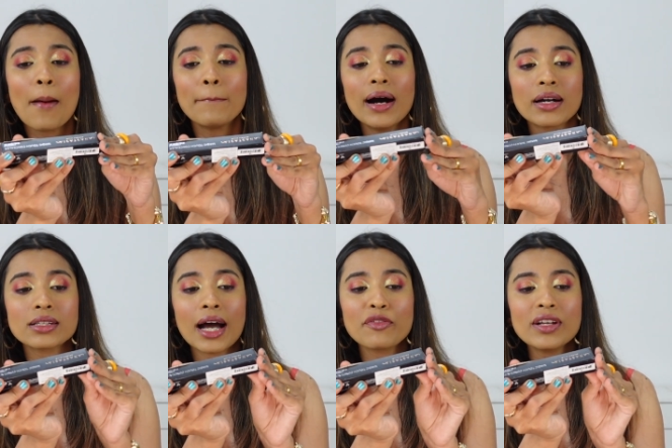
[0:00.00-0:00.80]

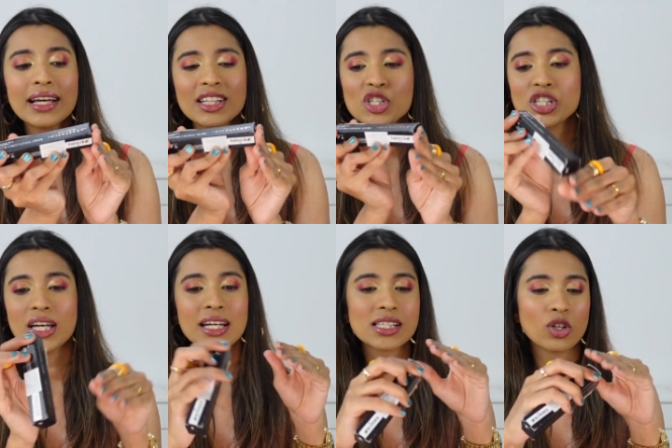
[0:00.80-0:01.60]
But I feel like the
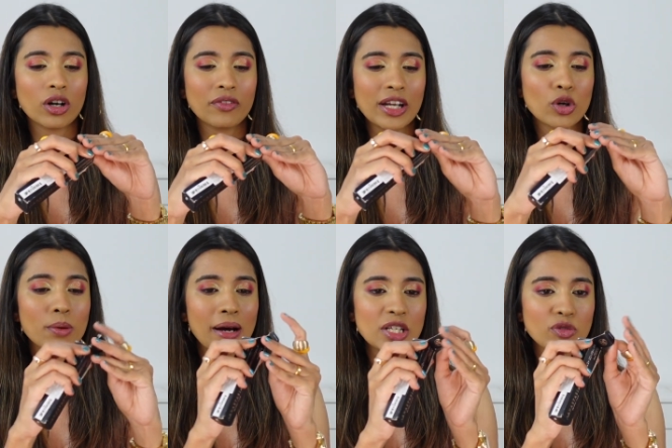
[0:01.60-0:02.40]
shade is not a very good
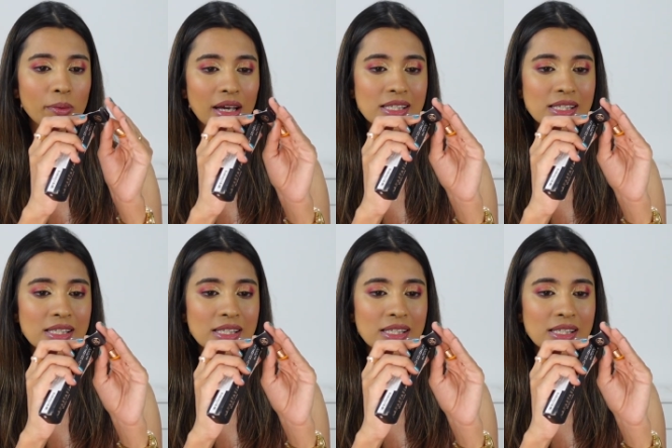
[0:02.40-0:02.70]
match for me.